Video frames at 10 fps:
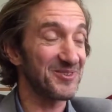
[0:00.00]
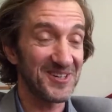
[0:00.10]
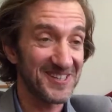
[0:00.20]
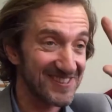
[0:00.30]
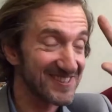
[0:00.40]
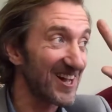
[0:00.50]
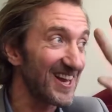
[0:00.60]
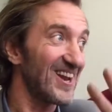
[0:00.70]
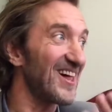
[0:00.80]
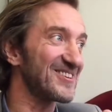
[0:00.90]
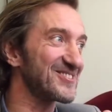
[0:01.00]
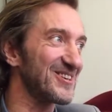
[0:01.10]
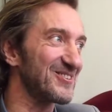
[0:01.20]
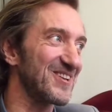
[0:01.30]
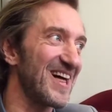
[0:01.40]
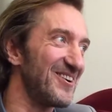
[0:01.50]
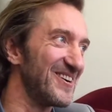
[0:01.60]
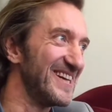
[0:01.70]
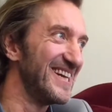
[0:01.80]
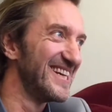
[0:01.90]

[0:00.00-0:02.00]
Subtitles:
Copernicus got a lot of trouble for that one.